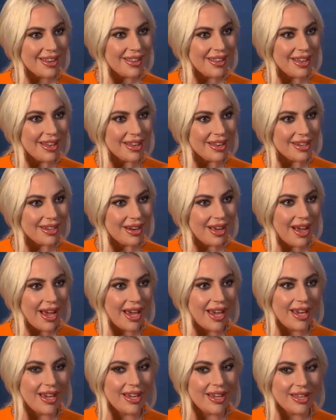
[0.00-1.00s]
And
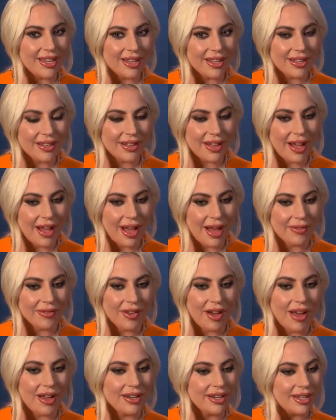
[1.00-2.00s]
I have
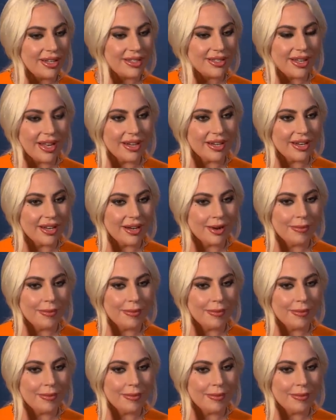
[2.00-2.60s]
gotten excited